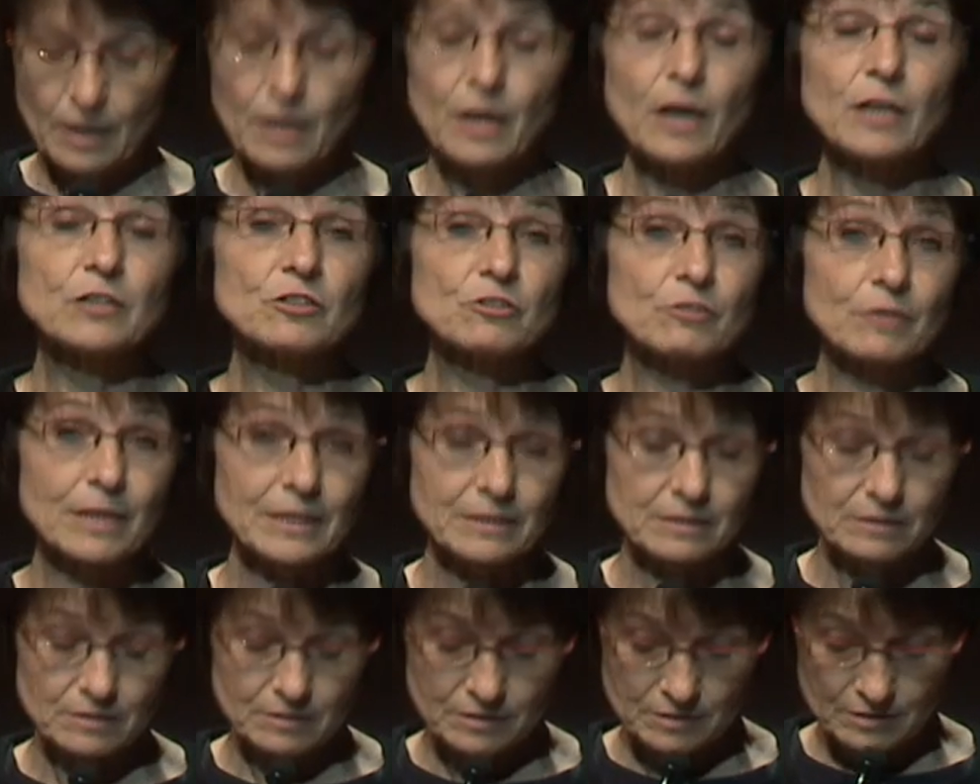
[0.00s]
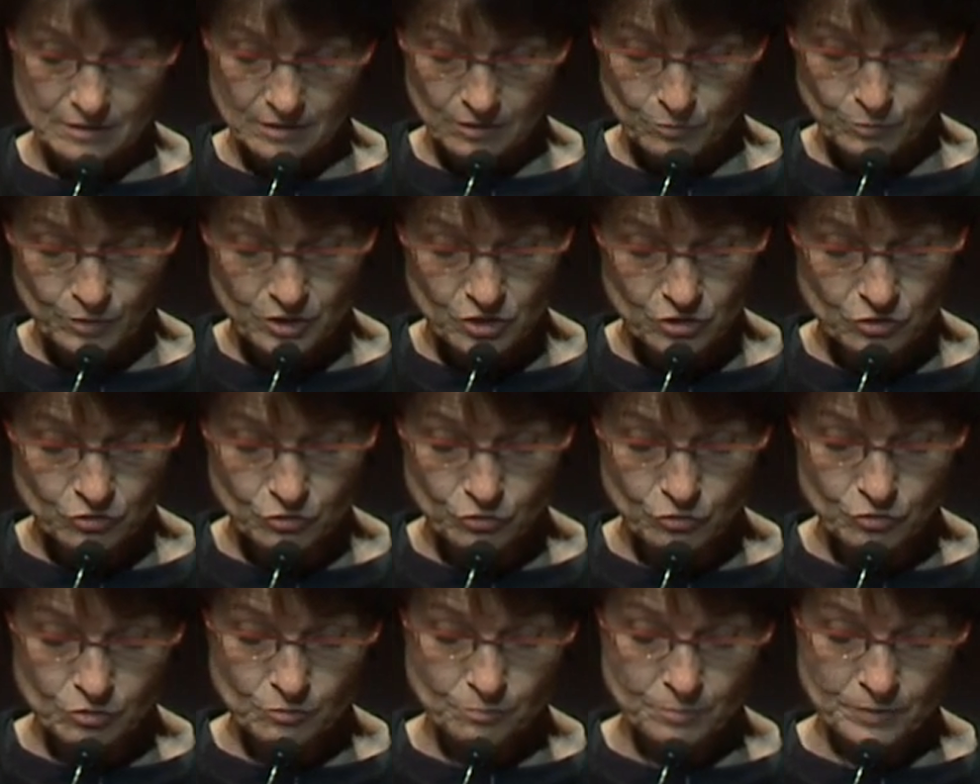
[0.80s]
a trend which the
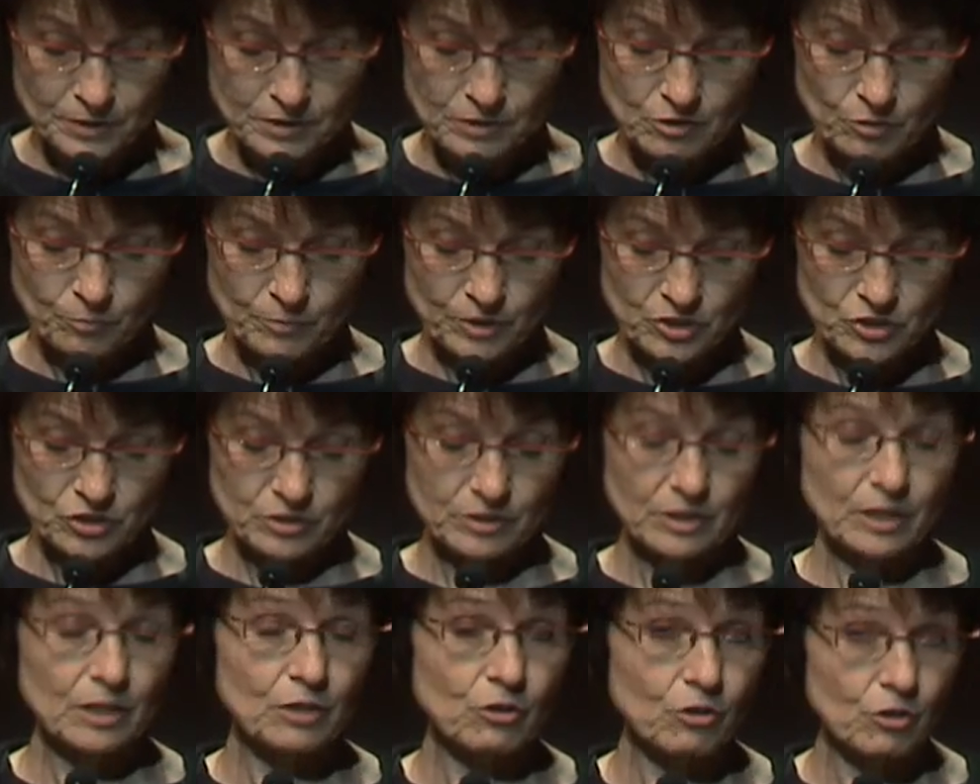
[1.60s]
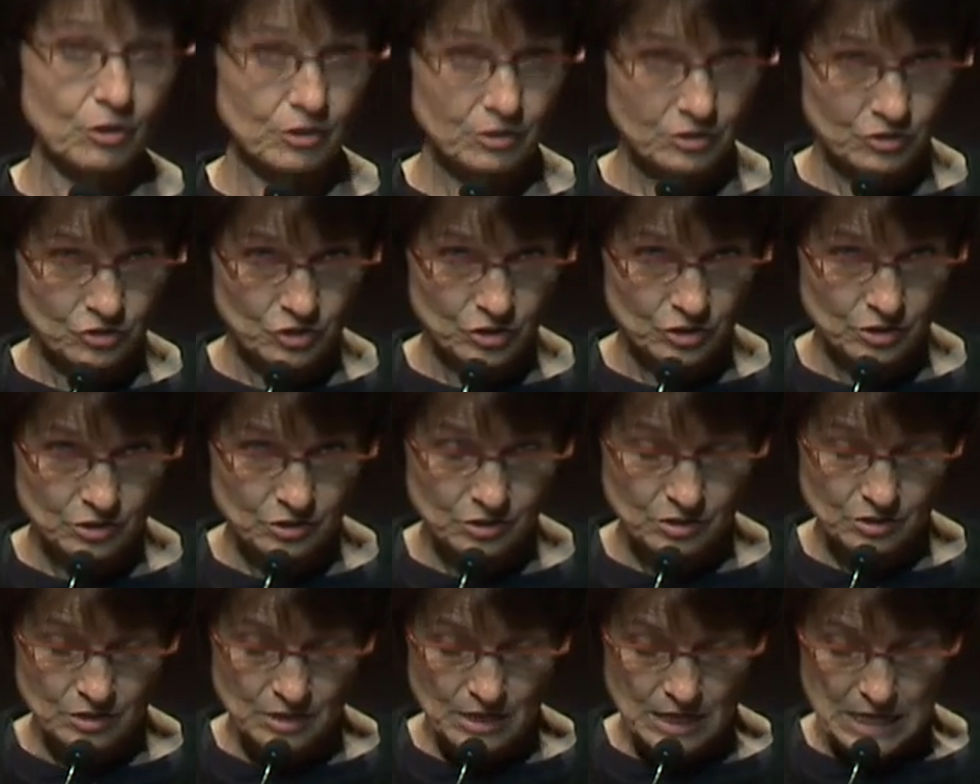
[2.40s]
European Commission encourages